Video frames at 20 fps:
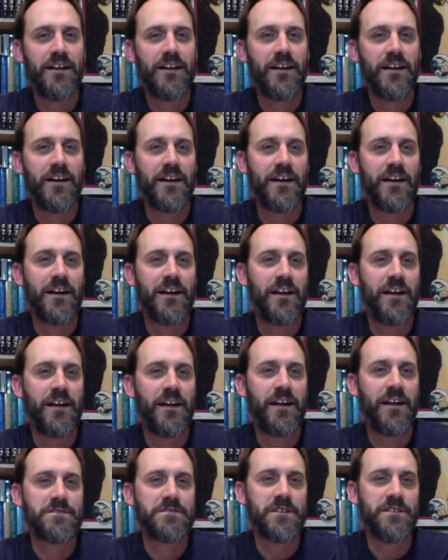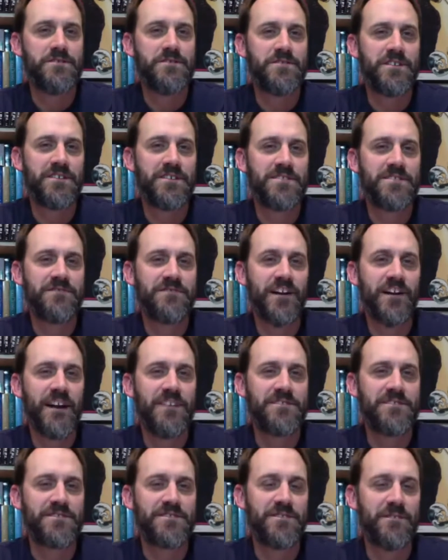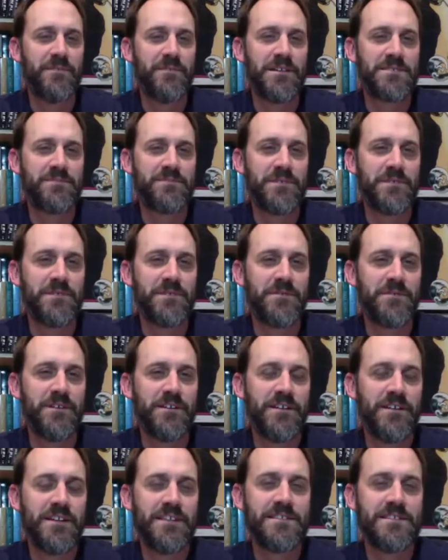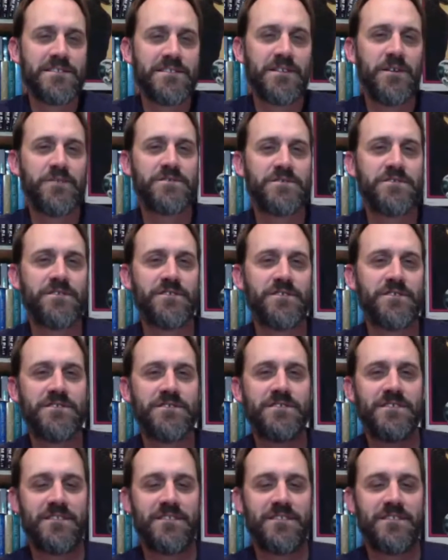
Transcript: got Amazon just fine, so it must be you East Coasters.